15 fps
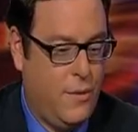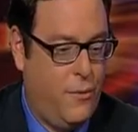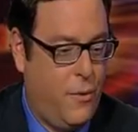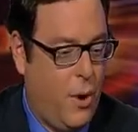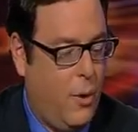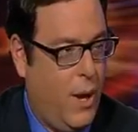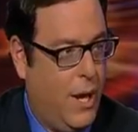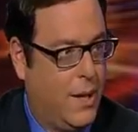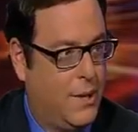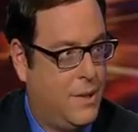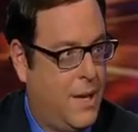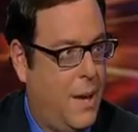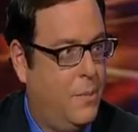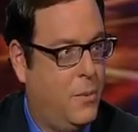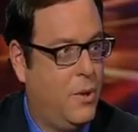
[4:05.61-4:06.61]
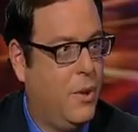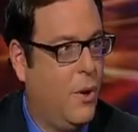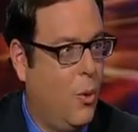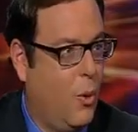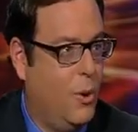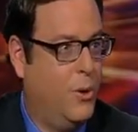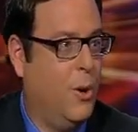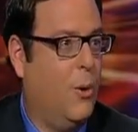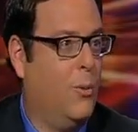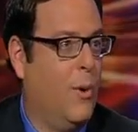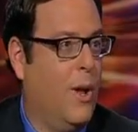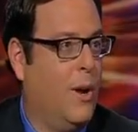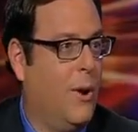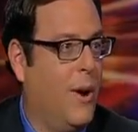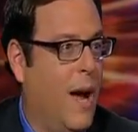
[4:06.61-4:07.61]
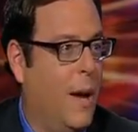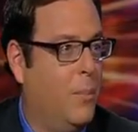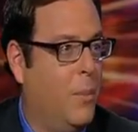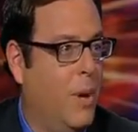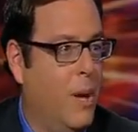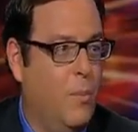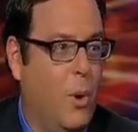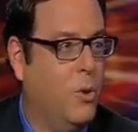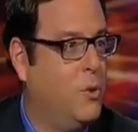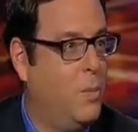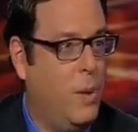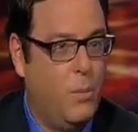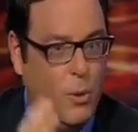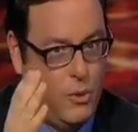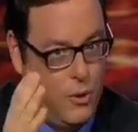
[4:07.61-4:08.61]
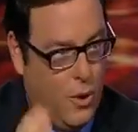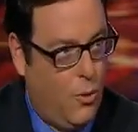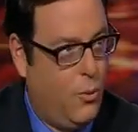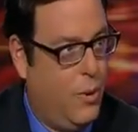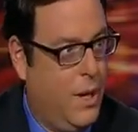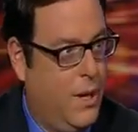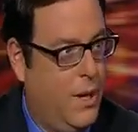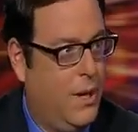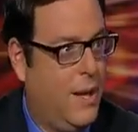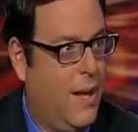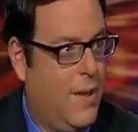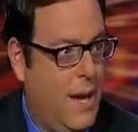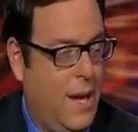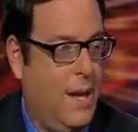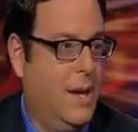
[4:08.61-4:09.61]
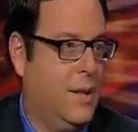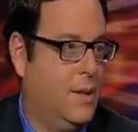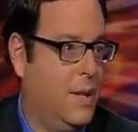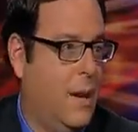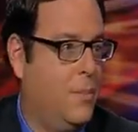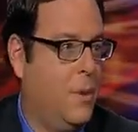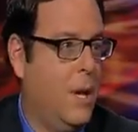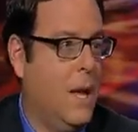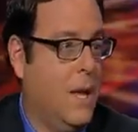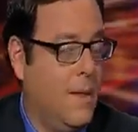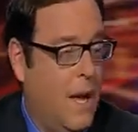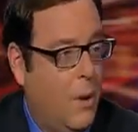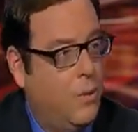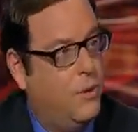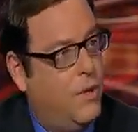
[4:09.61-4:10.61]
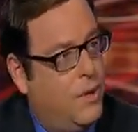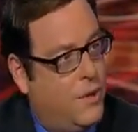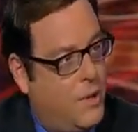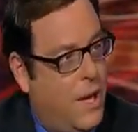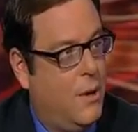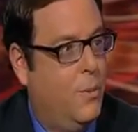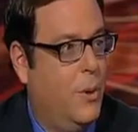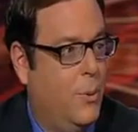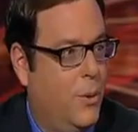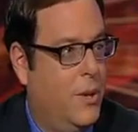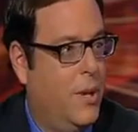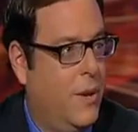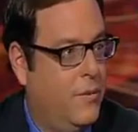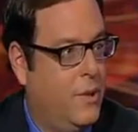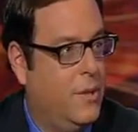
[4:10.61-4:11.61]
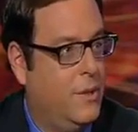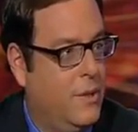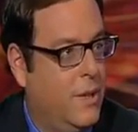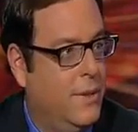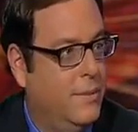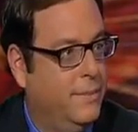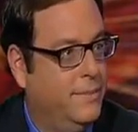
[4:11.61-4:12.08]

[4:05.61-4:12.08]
info, accept or don't run our app. And most people don't read it and they hit accept. That was their settlement with the FTC.